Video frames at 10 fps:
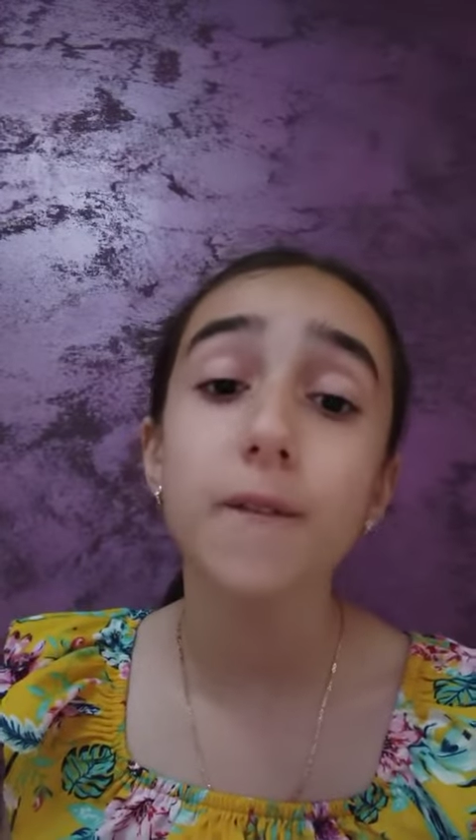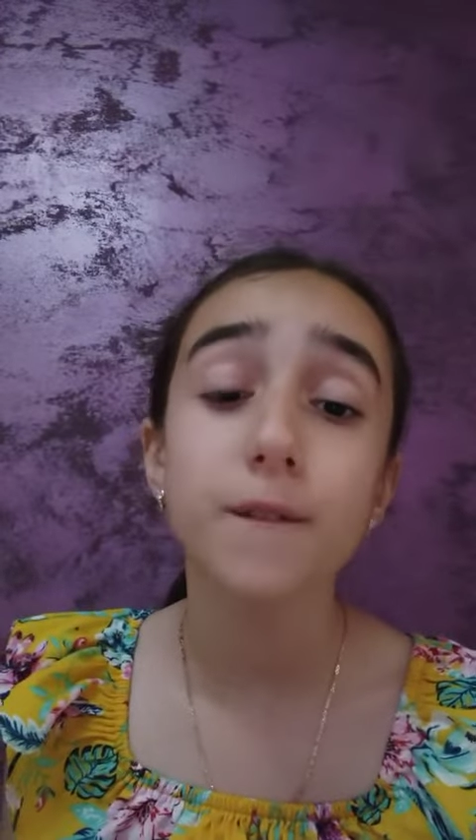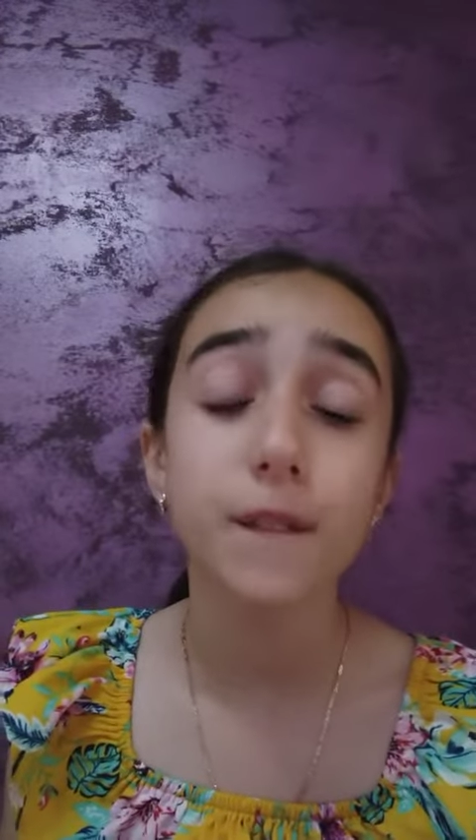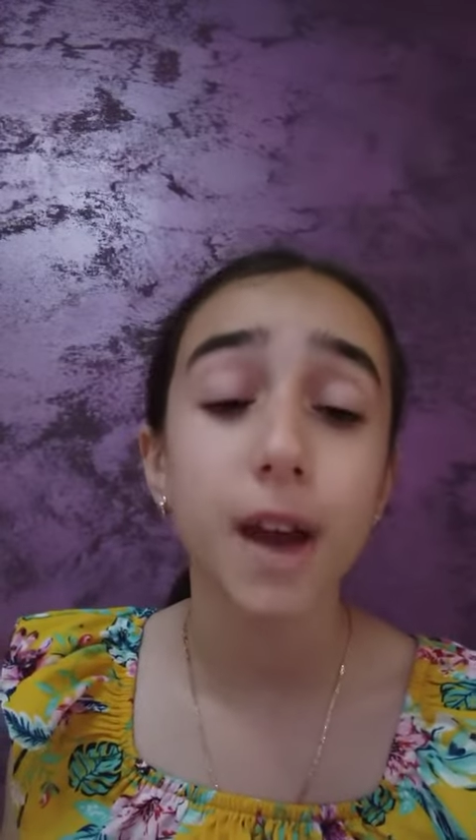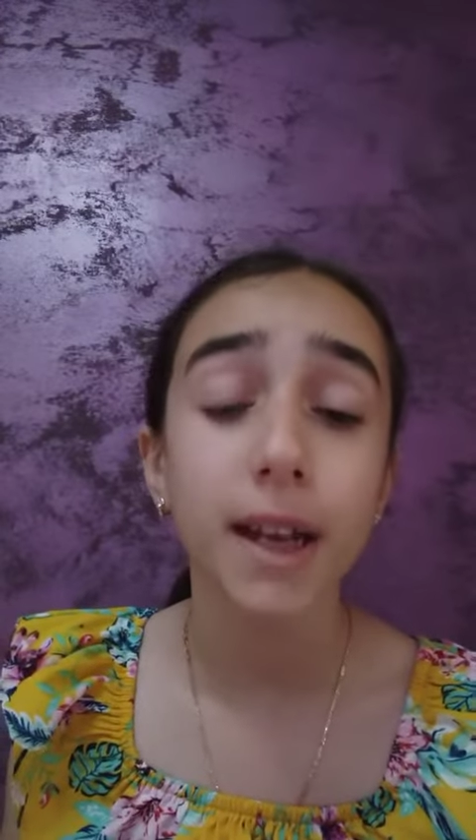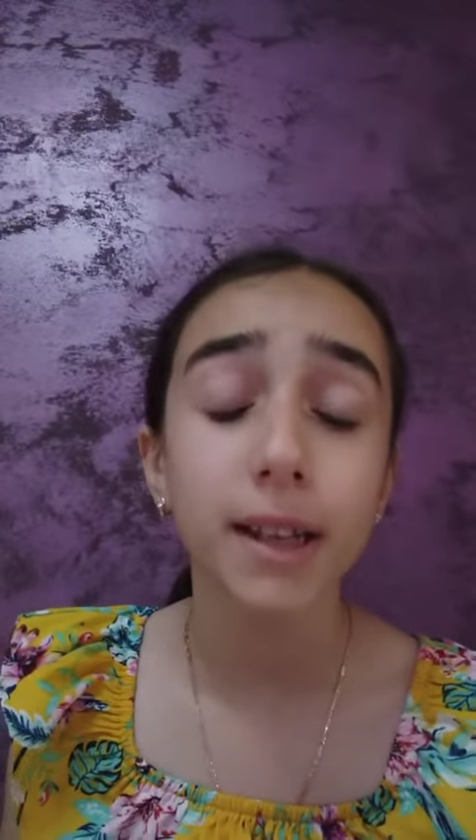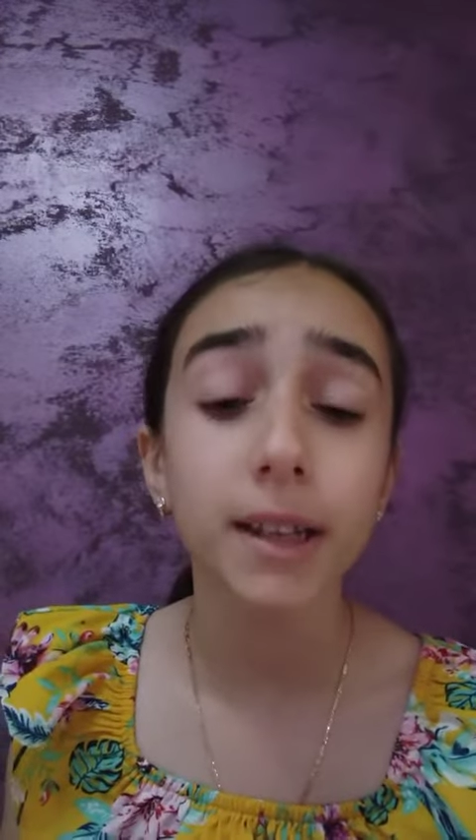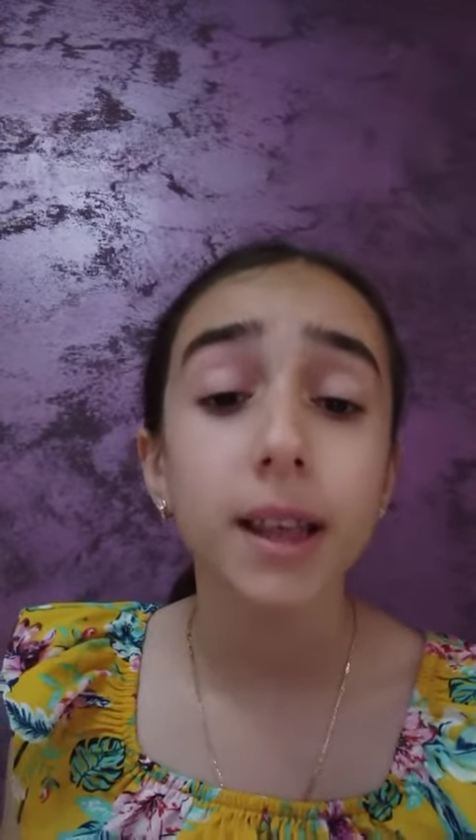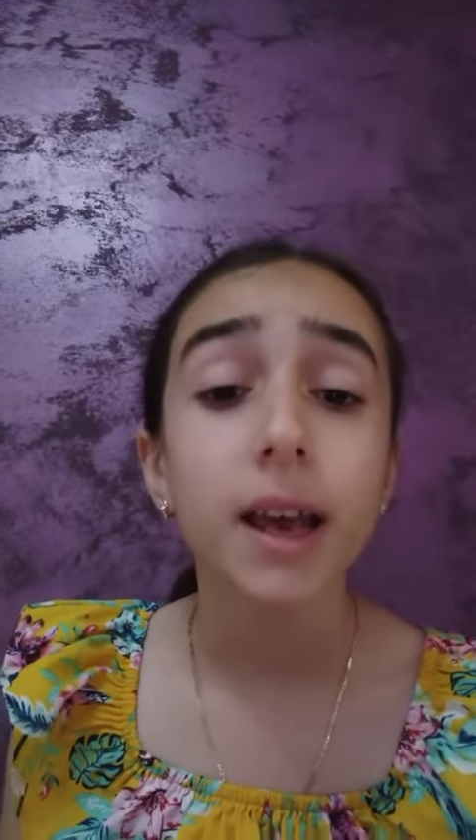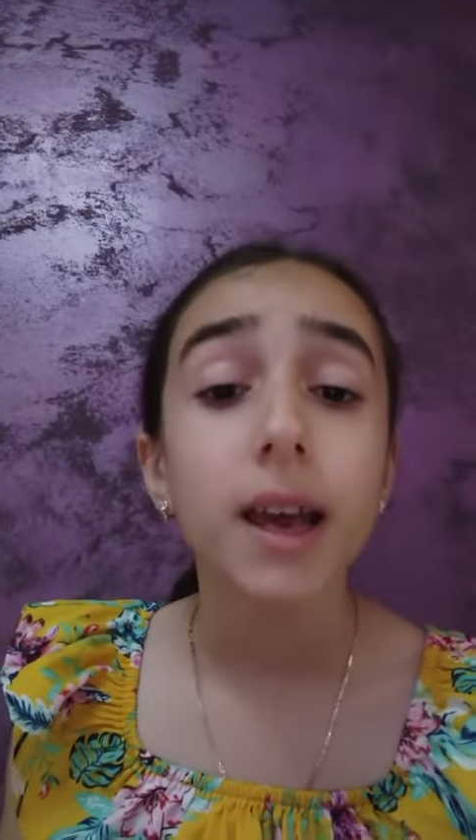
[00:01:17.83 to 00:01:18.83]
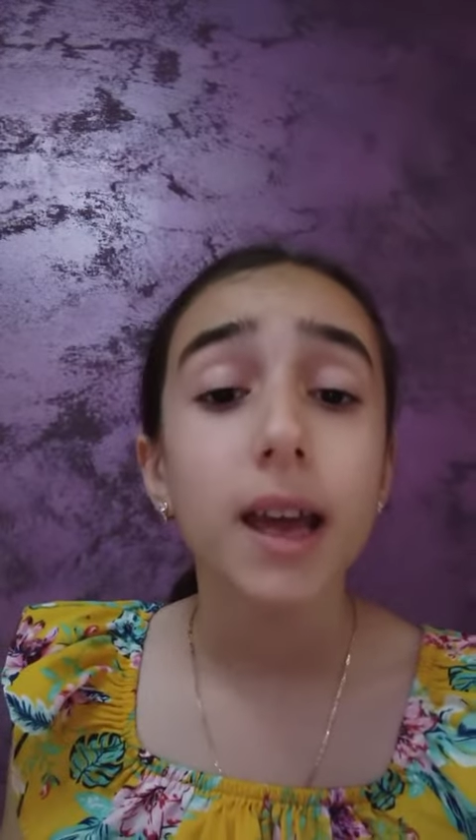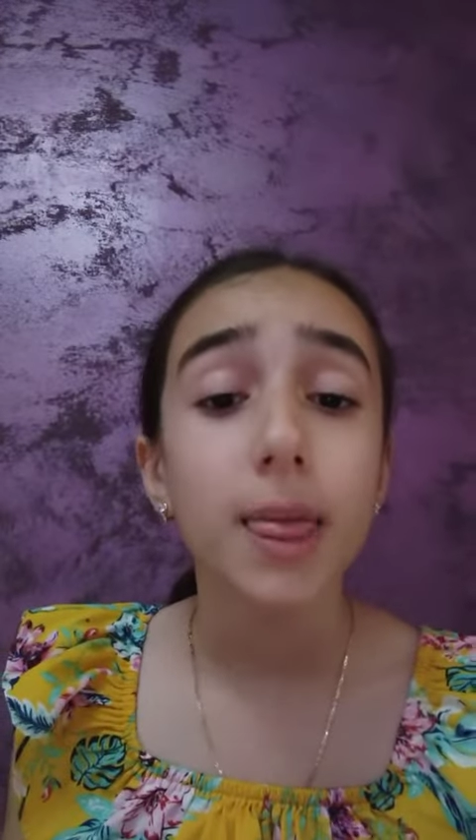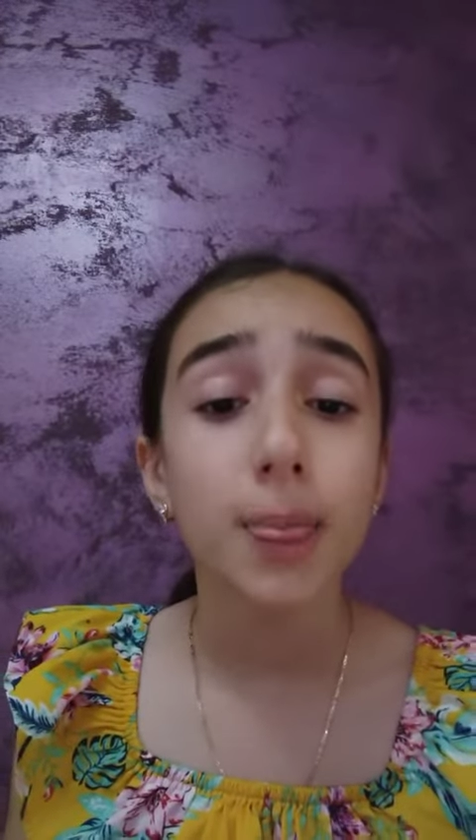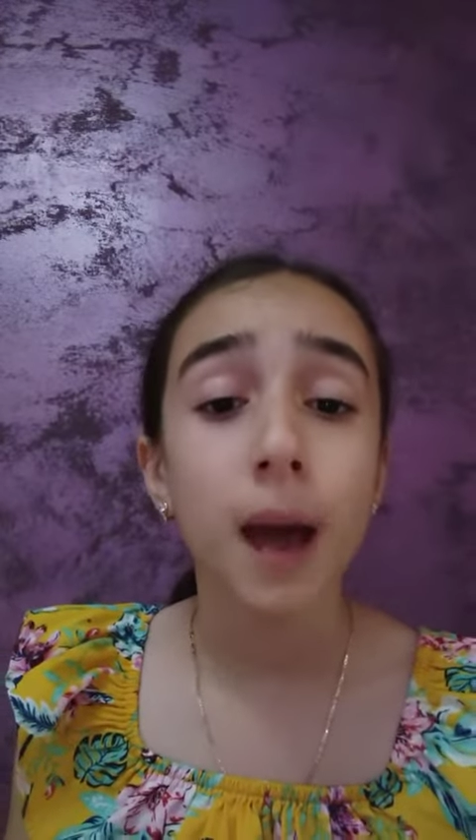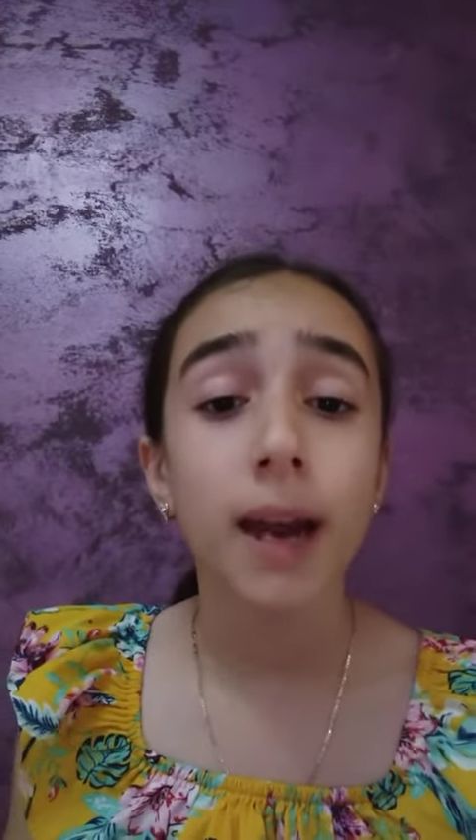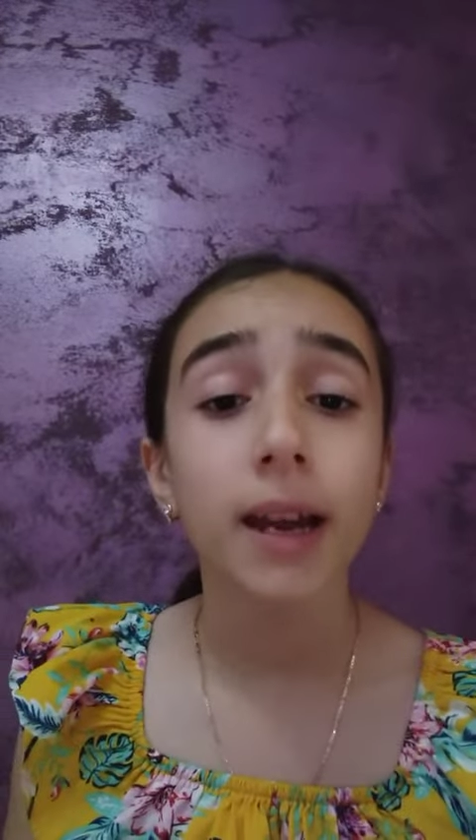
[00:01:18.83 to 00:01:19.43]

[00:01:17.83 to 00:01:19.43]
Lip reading: than in my